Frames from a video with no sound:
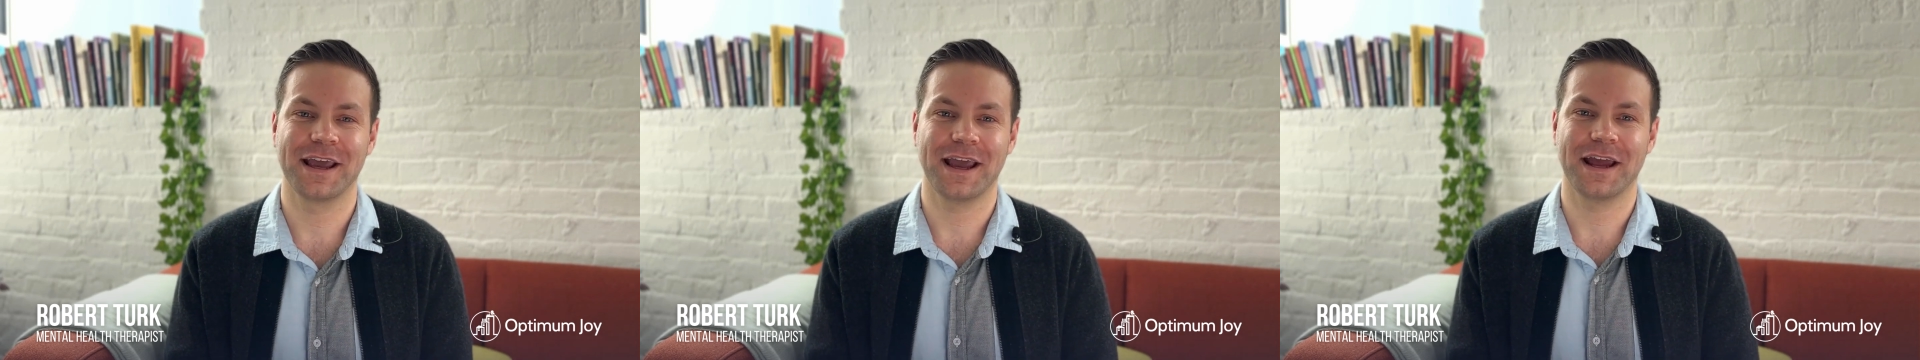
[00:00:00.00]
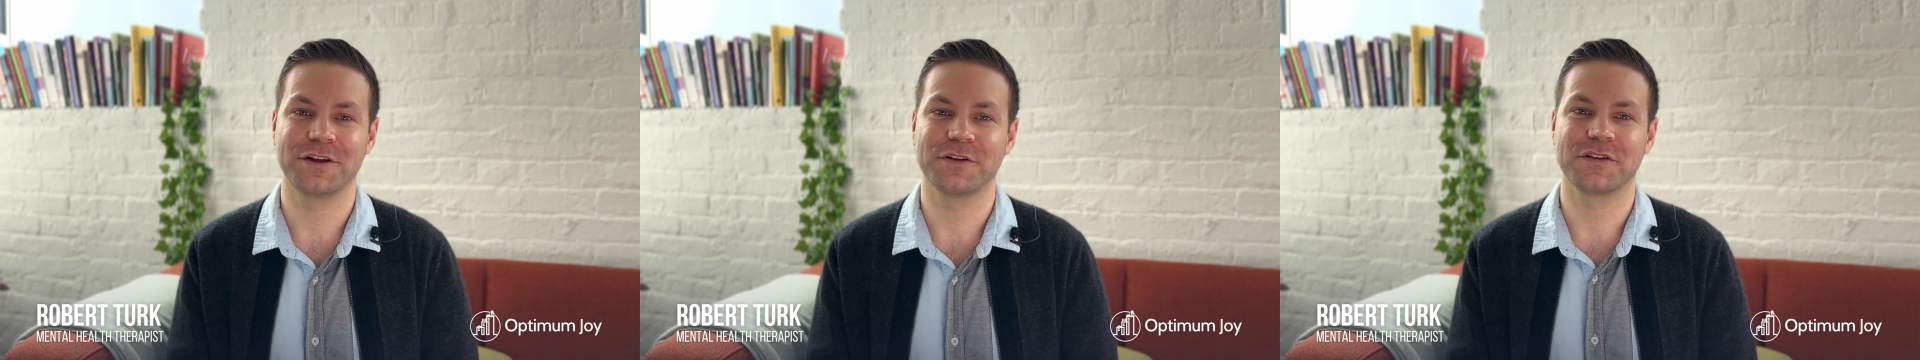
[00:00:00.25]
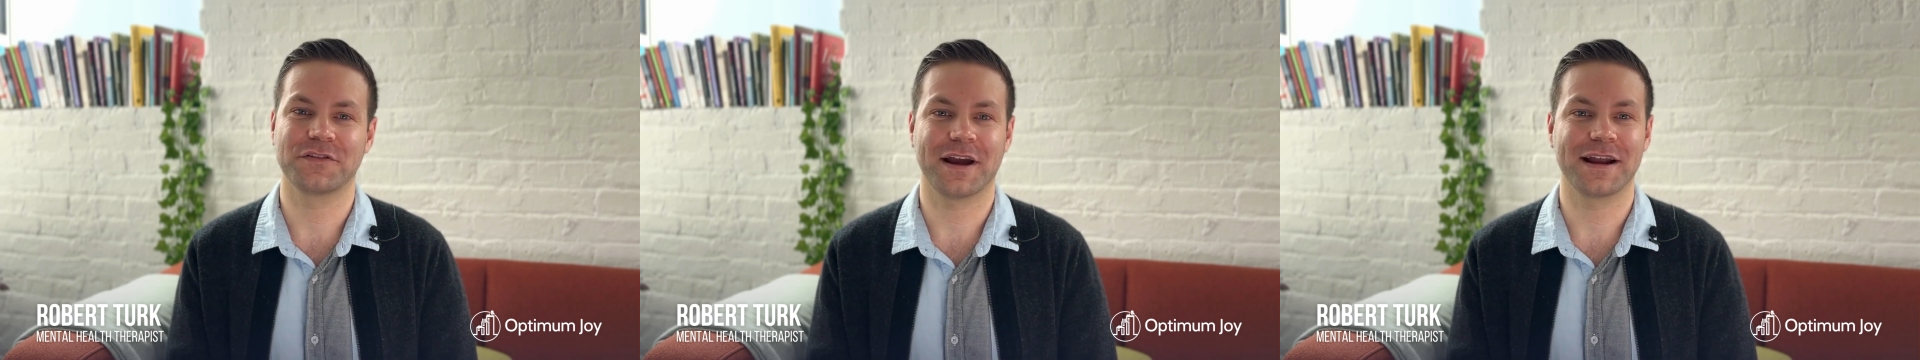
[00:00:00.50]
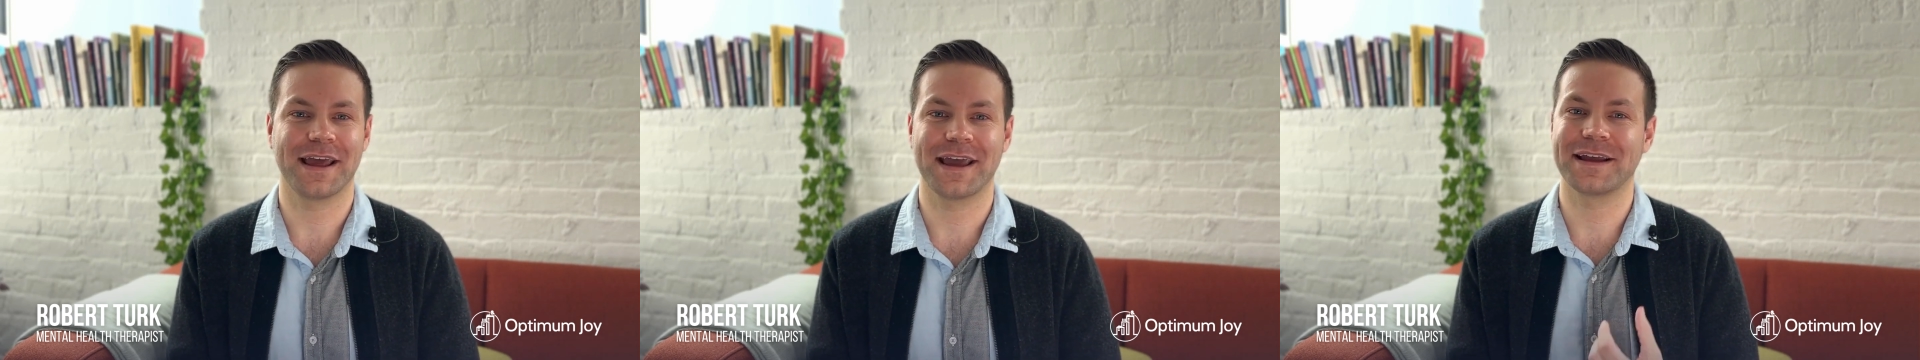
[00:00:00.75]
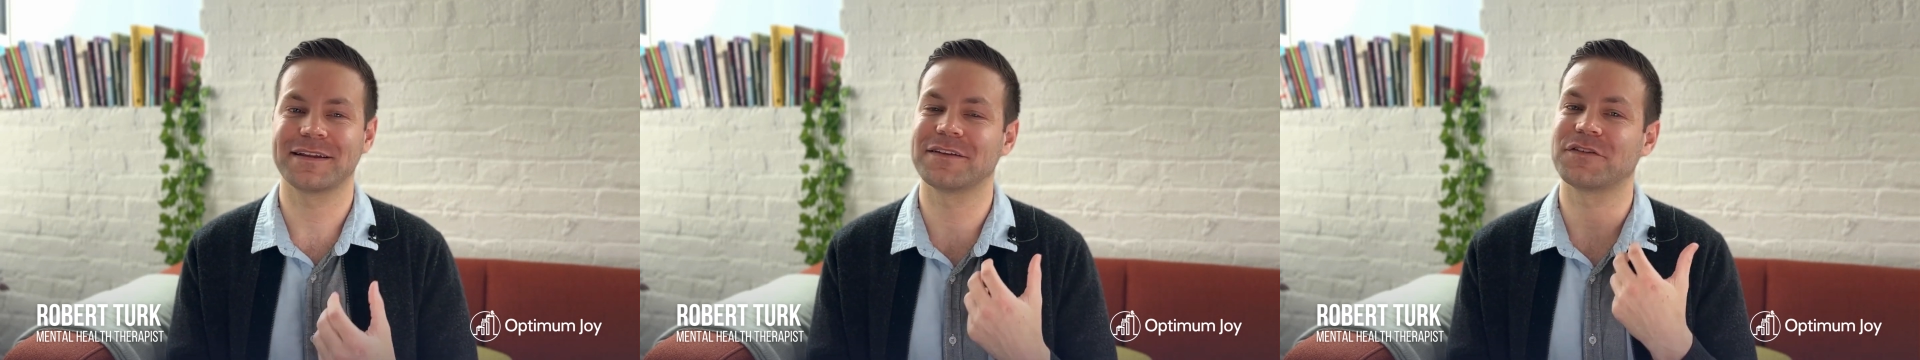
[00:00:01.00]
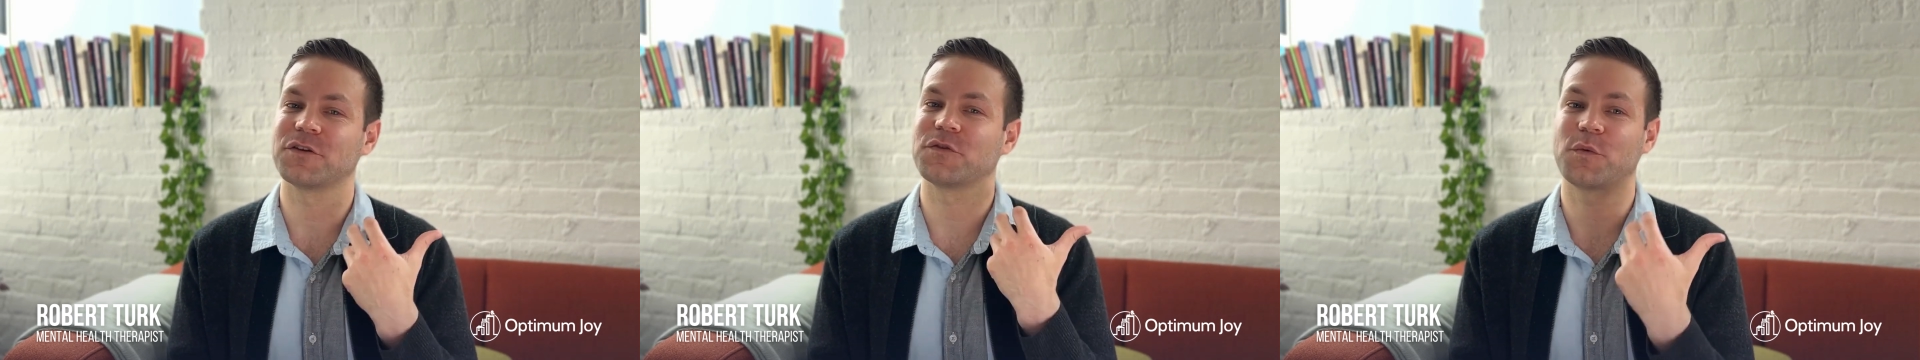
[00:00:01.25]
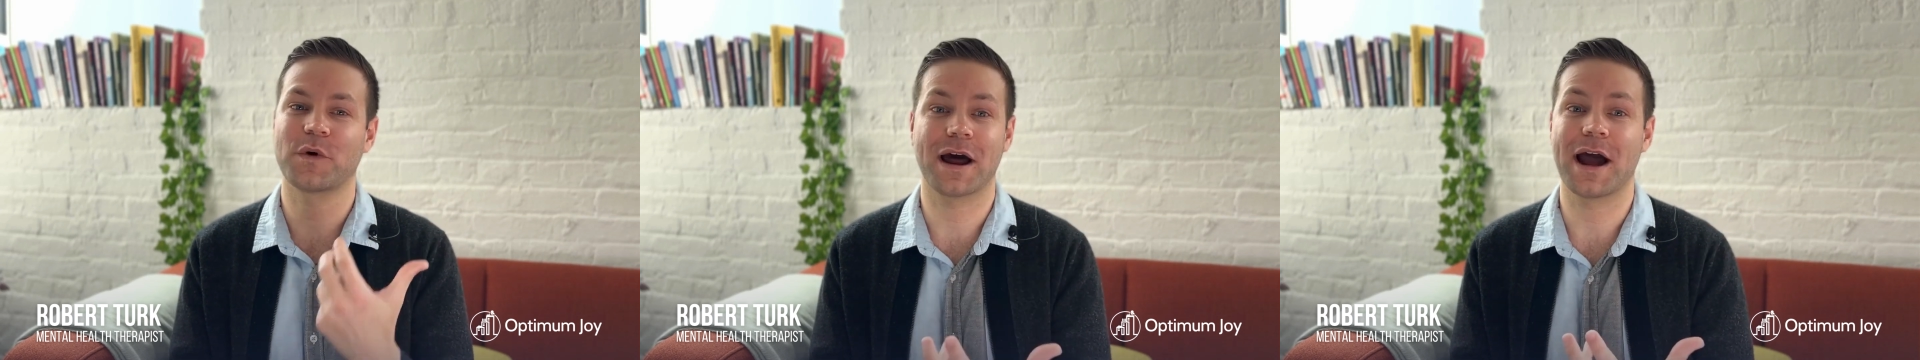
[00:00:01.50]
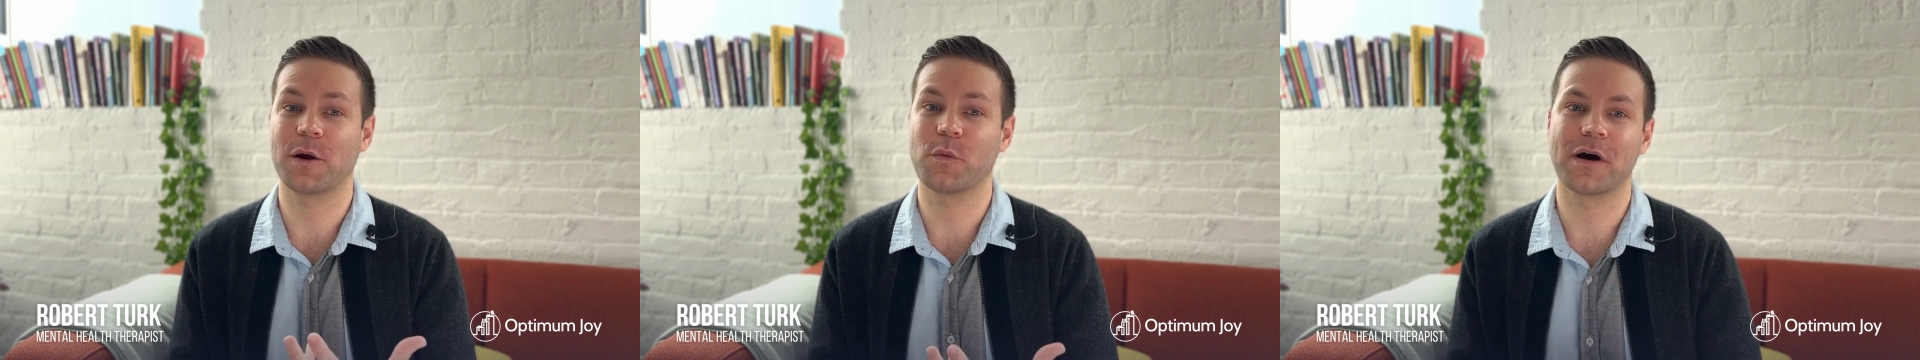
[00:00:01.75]
and you decide, hey, this is what
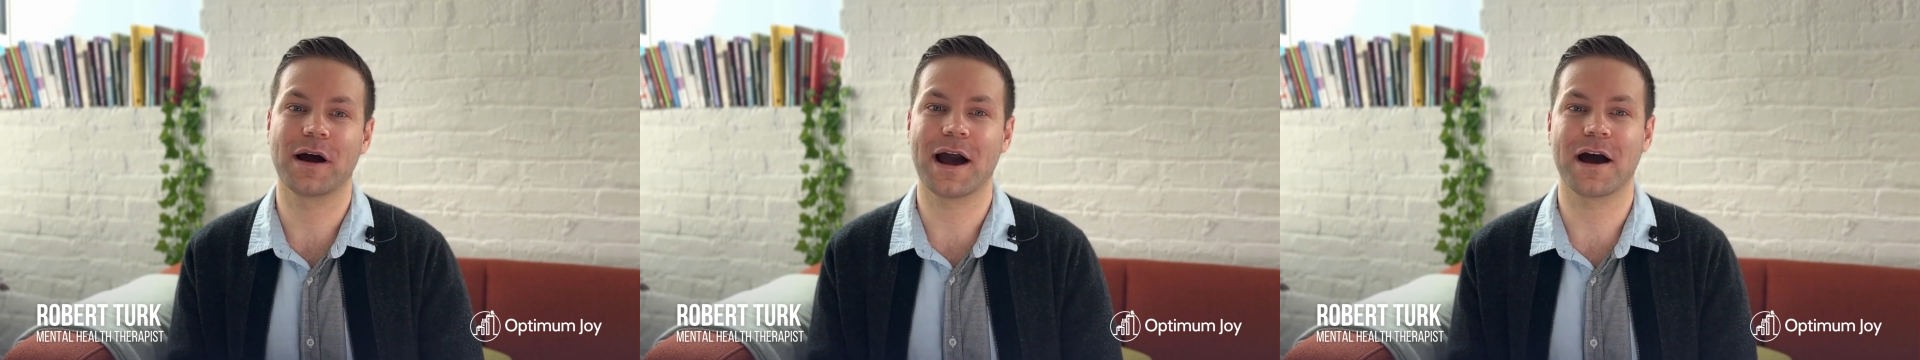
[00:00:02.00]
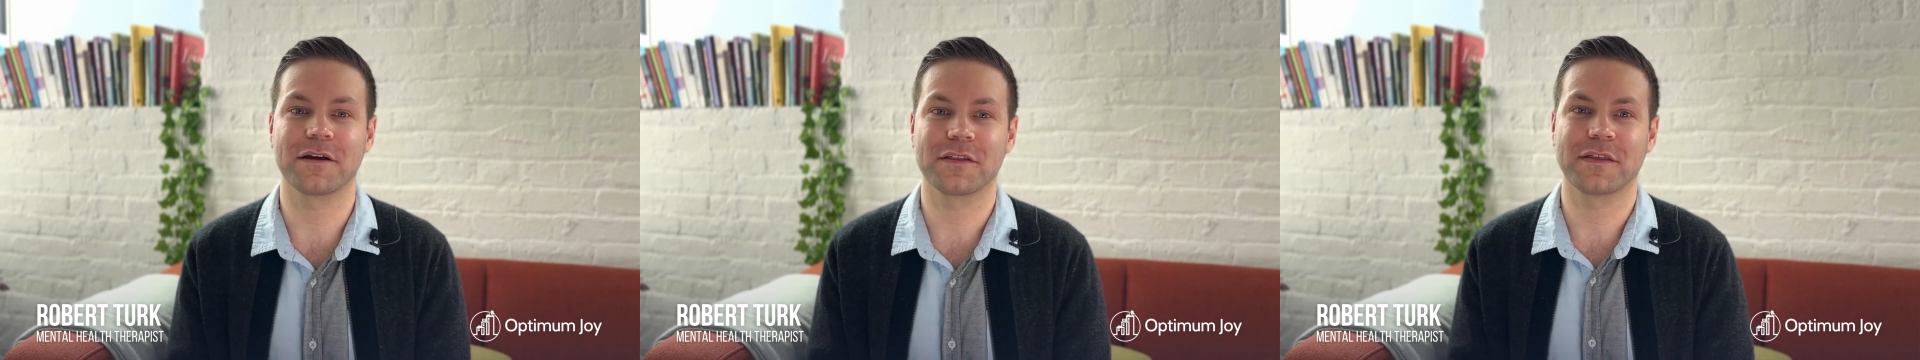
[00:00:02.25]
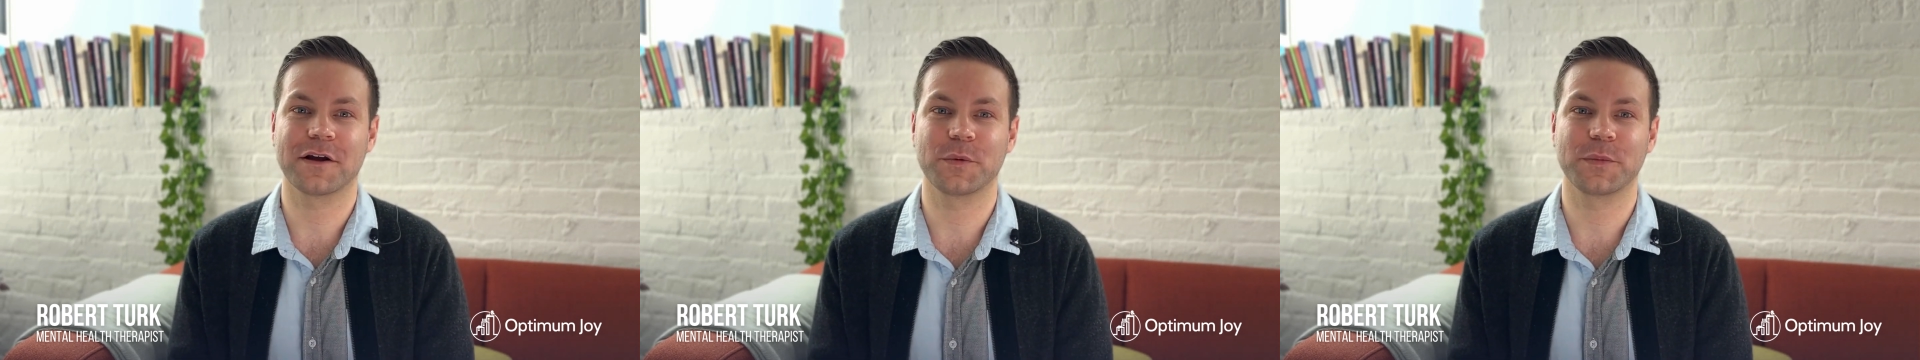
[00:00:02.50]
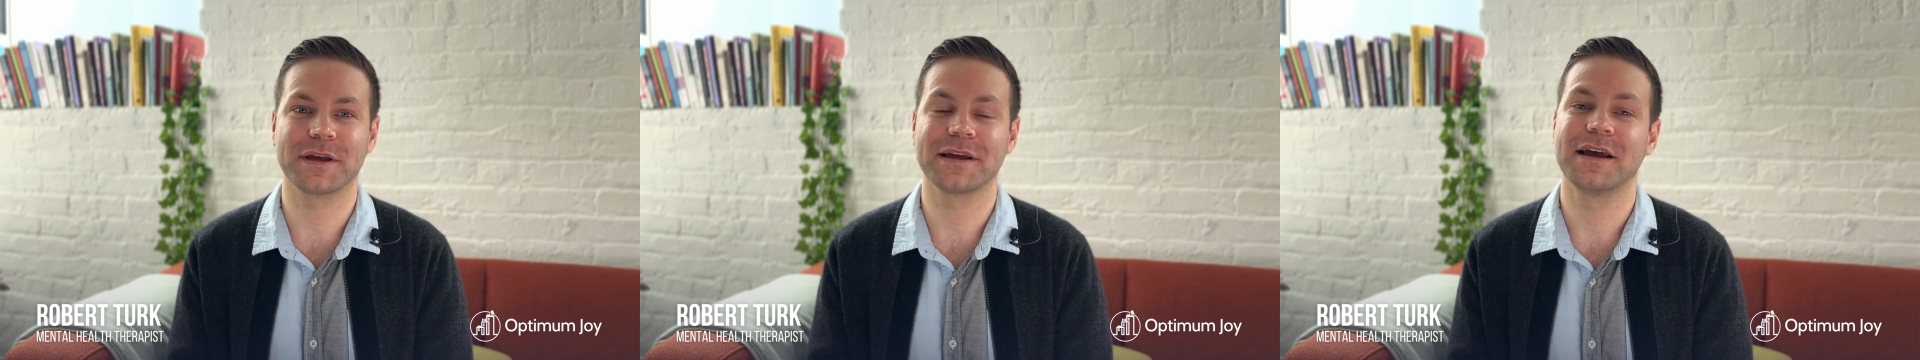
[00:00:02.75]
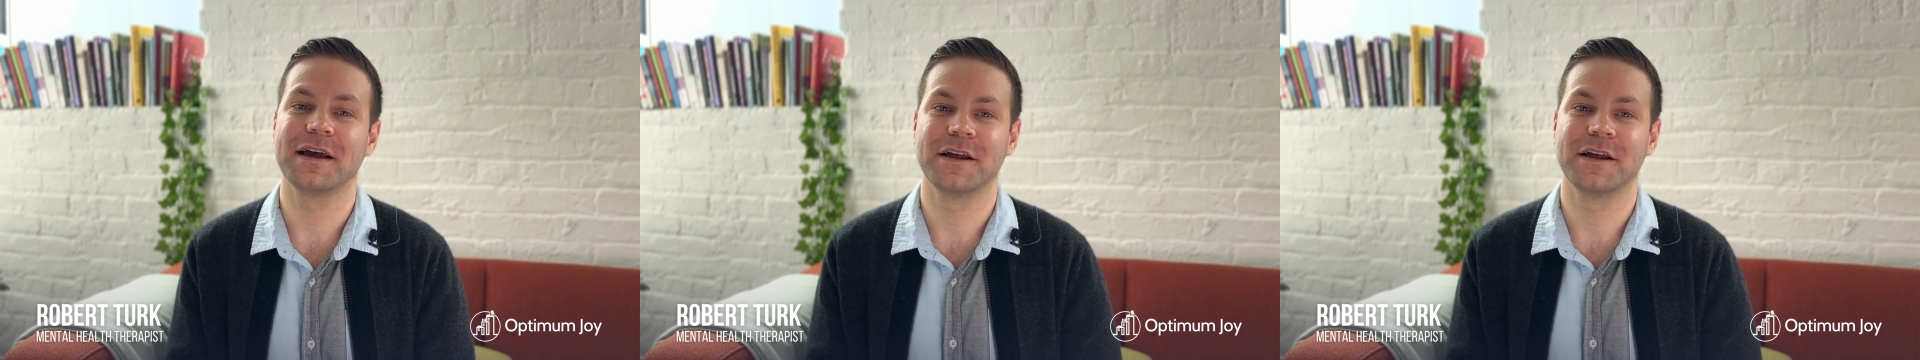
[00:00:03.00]
I want out of therapy,